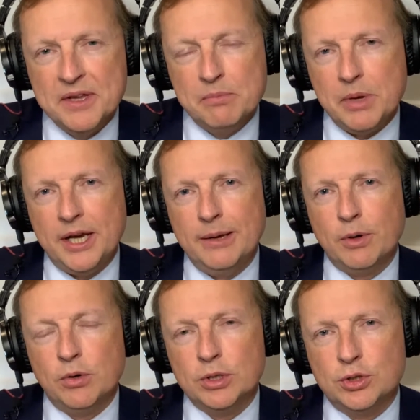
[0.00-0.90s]
My name, of
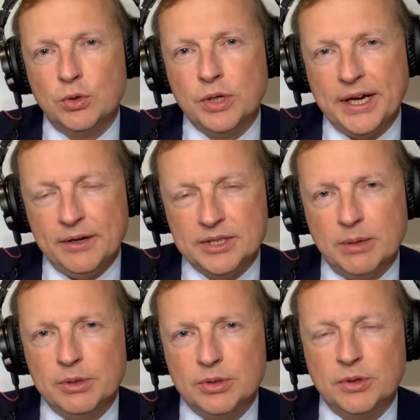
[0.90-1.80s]
course, Joel Garris.
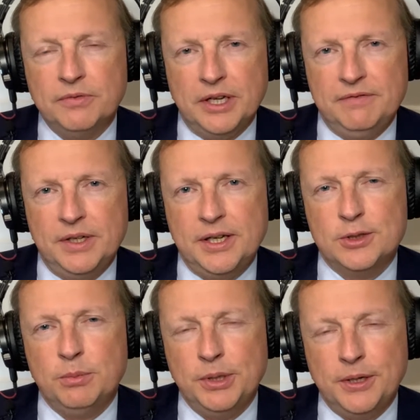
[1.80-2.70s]
I'm a certified
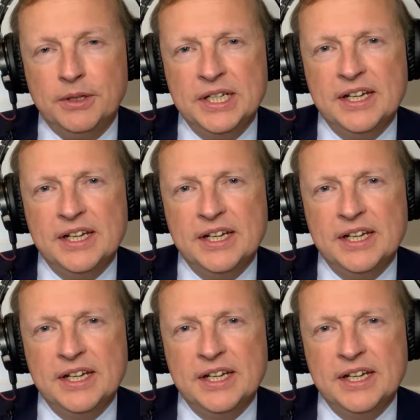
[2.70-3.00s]
financial planner,